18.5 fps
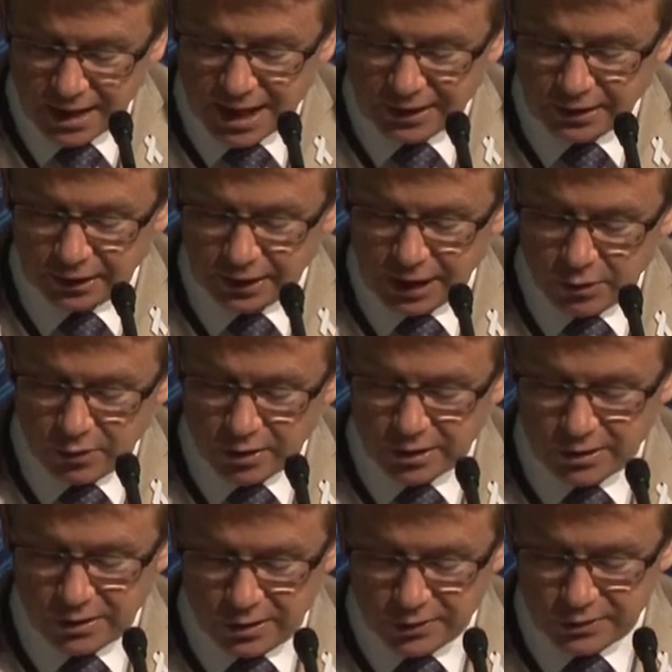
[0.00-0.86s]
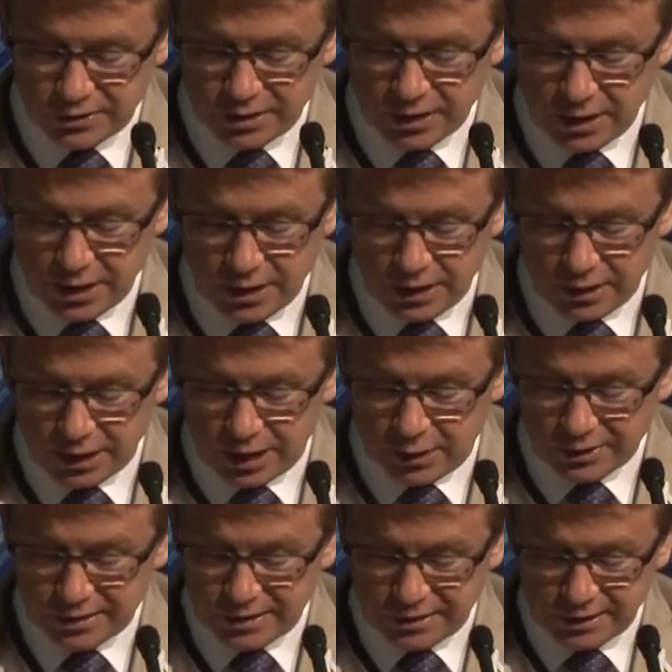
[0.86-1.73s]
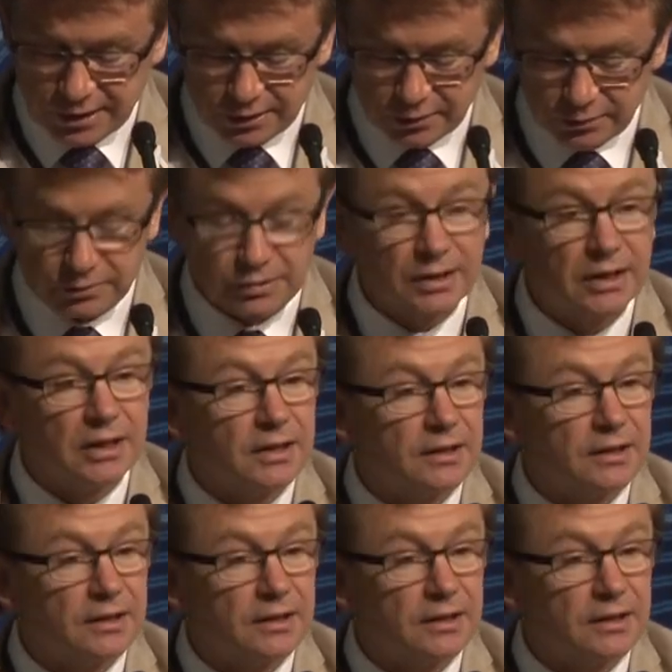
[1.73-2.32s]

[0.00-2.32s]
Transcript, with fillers: and a lower cost, lower skilled